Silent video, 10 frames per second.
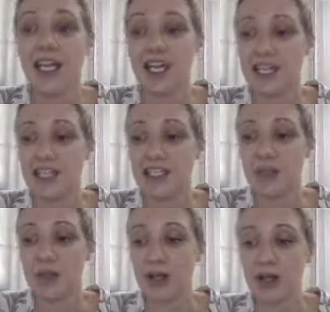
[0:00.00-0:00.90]
is
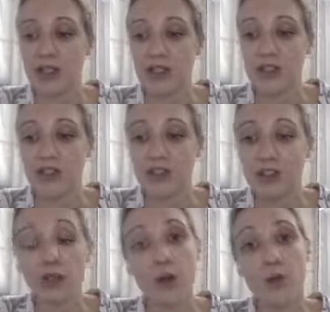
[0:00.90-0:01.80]
because
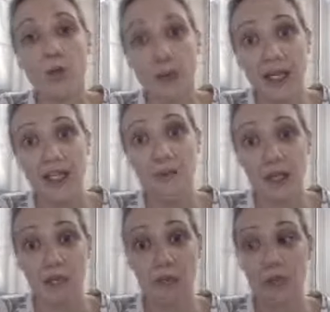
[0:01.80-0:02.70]
so many
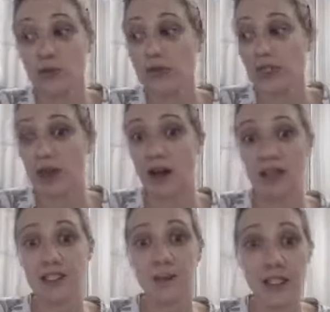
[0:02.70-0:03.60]
people that I
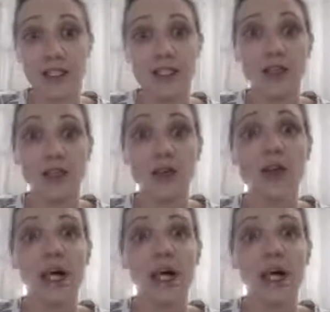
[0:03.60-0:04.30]
speak to,